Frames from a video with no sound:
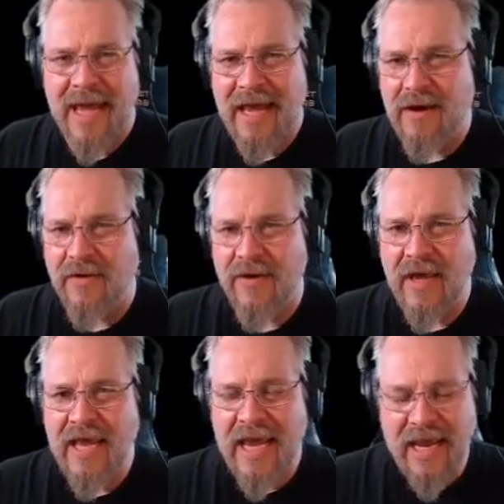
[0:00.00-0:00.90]
out.
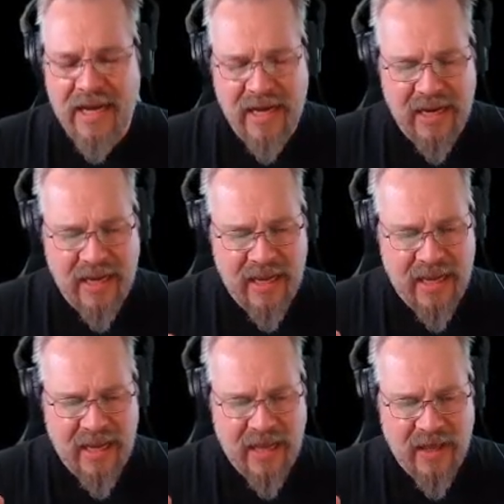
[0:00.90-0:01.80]
In
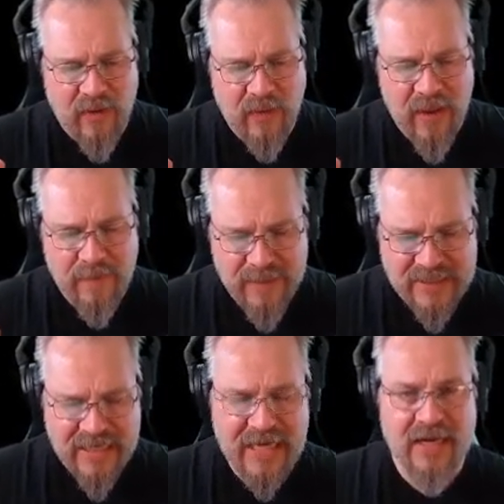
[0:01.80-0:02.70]

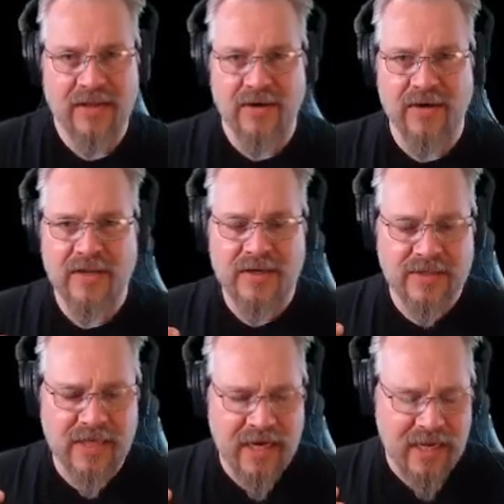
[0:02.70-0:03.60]
particular,
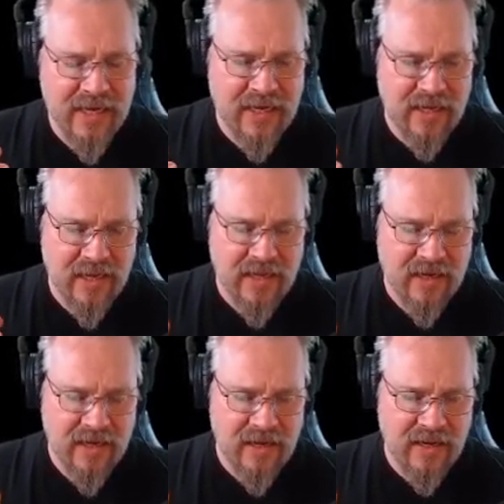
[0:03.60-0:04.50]

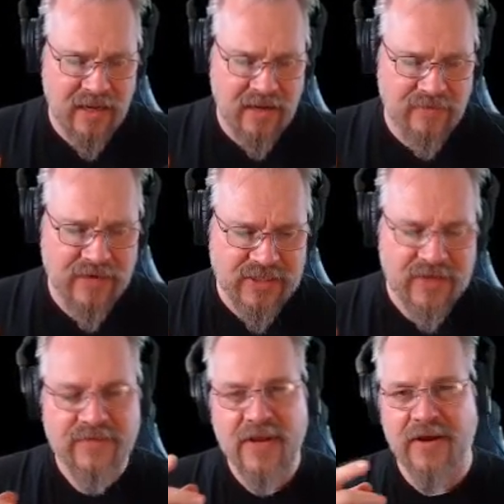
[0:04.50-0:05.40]
in a
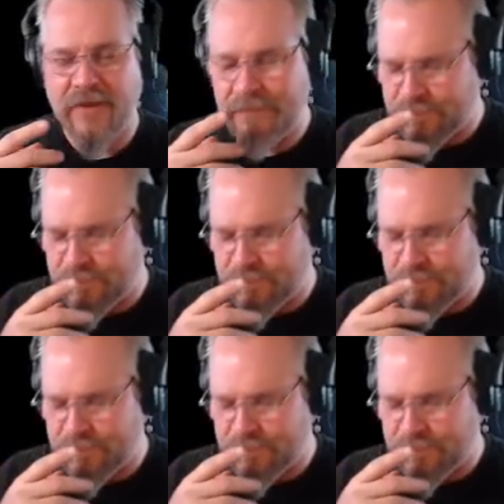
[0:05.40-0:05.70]
recent video,